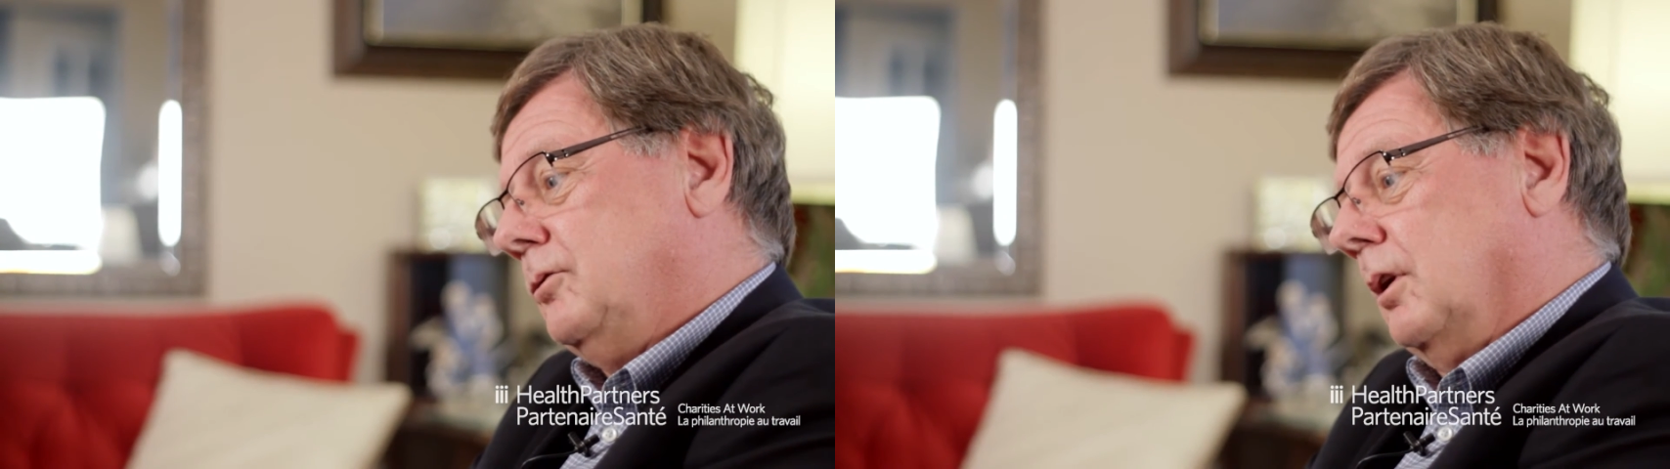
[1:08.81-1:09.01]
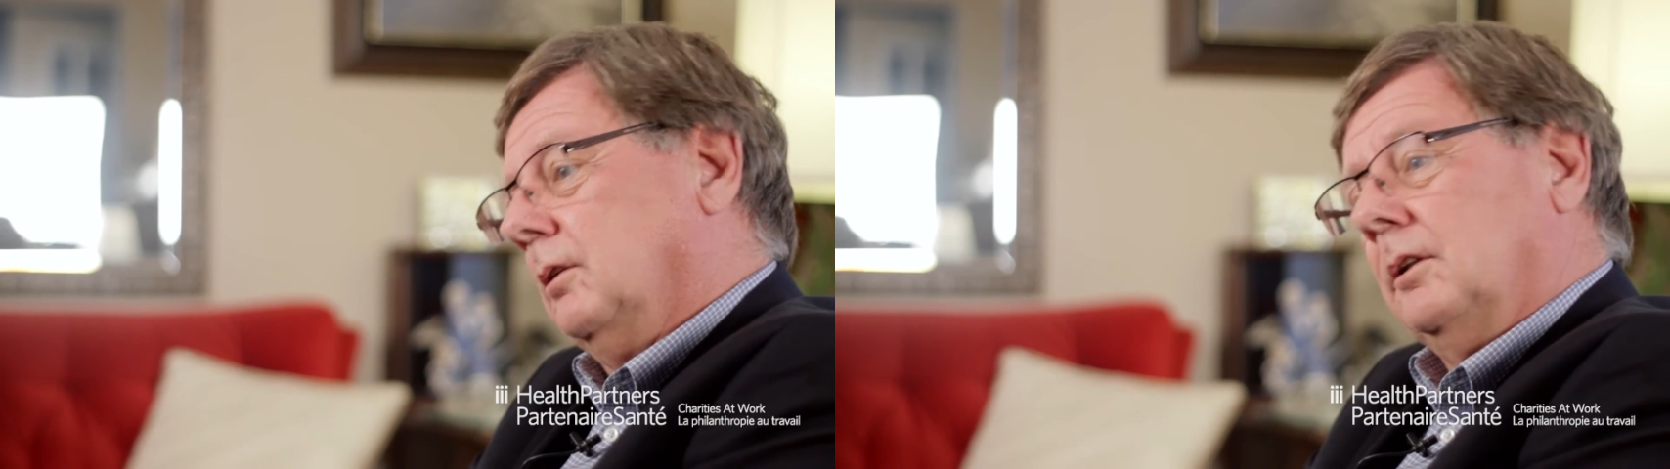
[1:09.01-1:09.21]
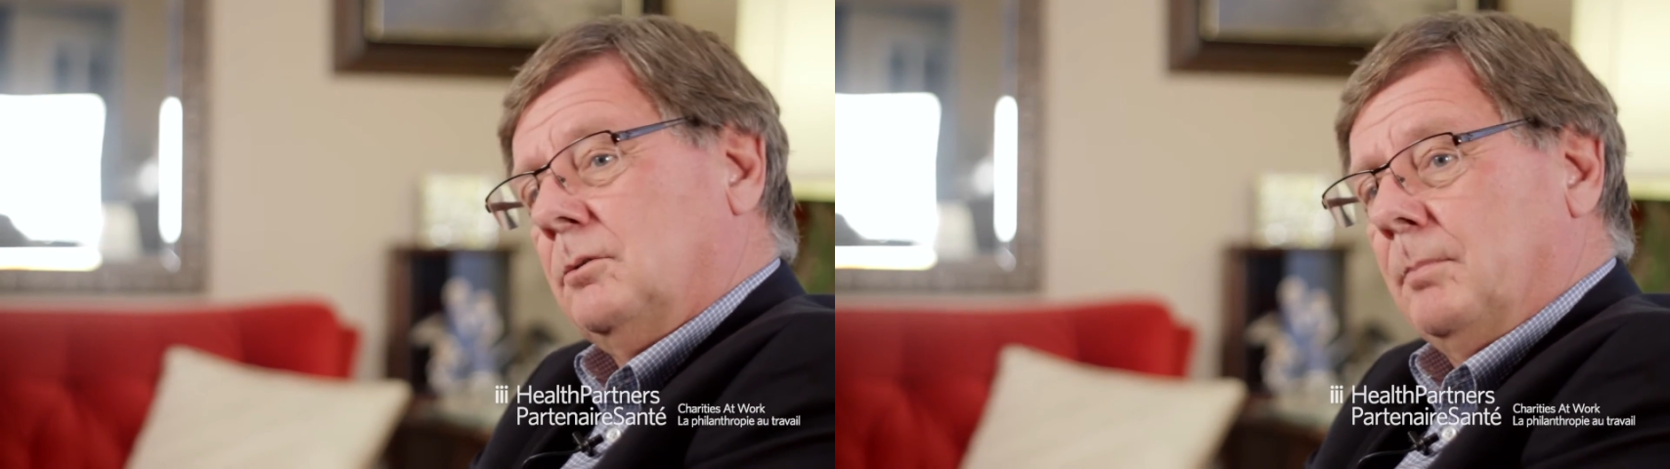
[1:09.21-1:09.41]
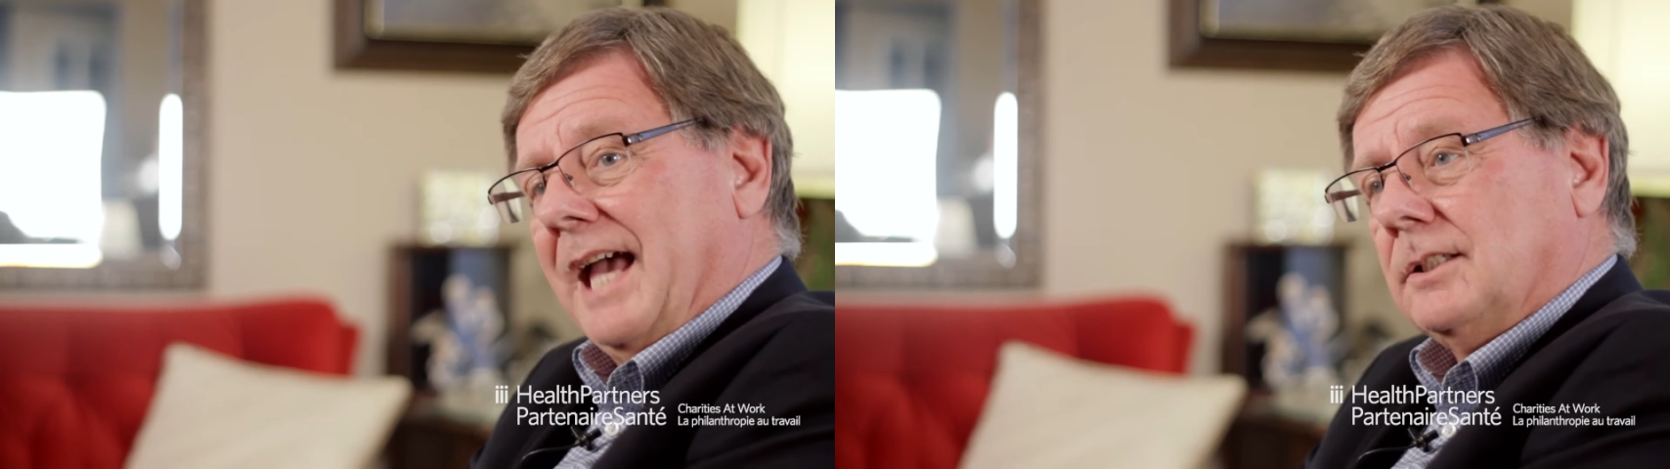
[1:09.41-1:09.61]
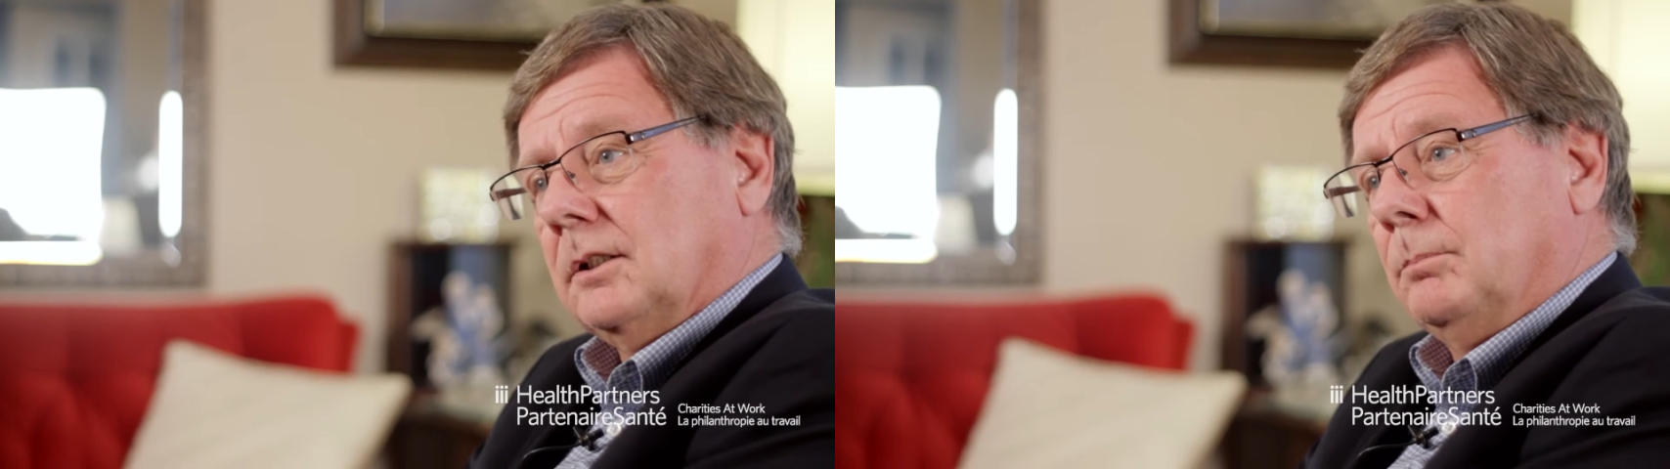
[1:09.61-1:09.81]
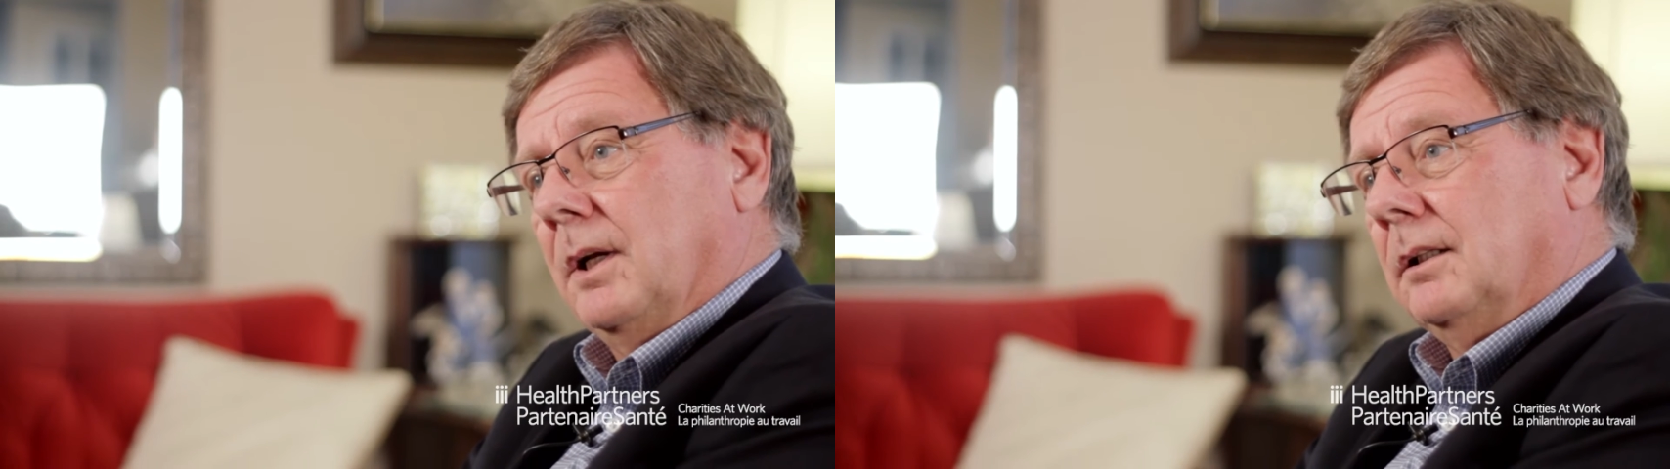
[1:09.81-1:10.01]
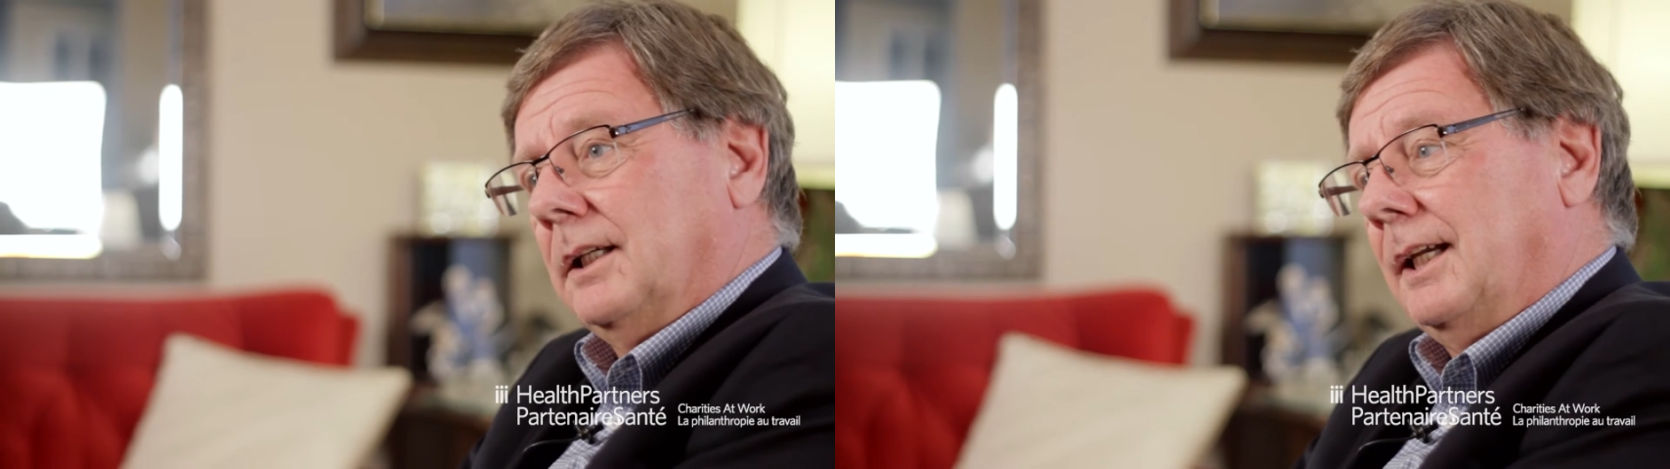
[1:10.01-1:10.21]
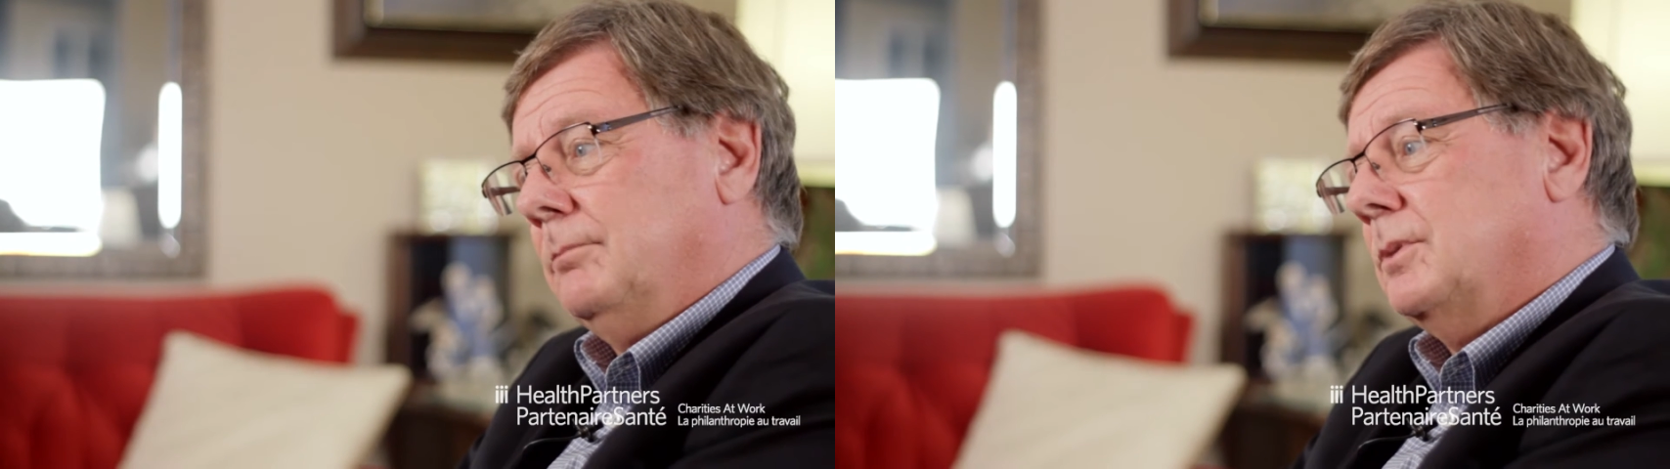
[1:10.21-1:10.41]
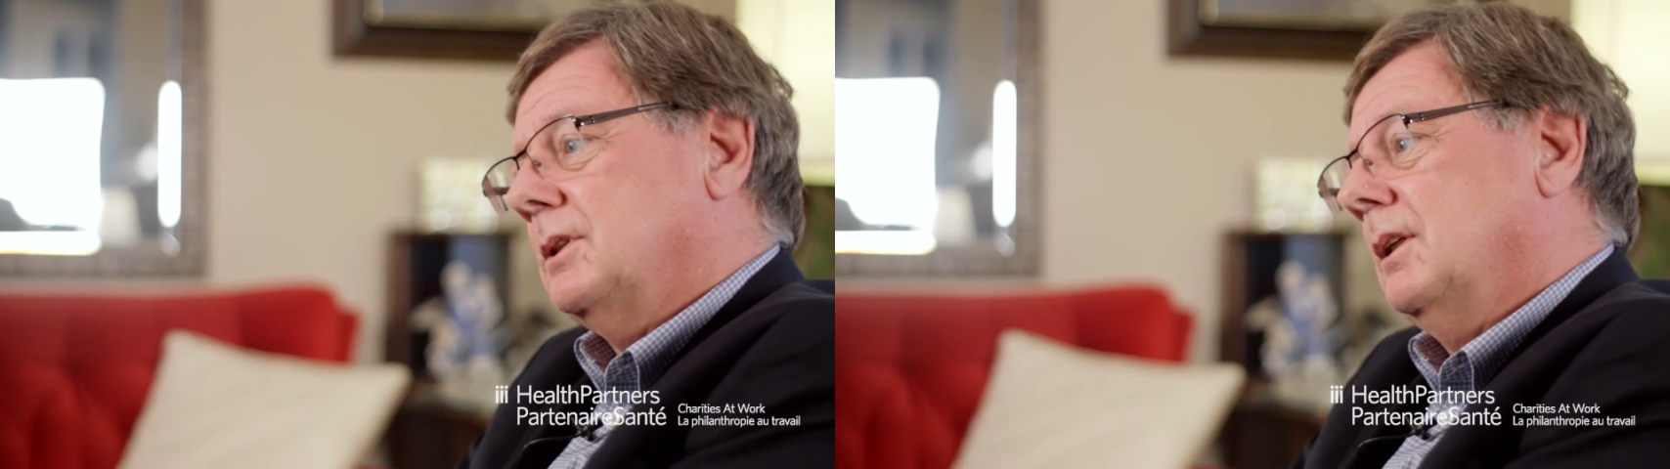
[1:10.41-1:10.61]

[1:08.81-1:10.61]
children's basketball games,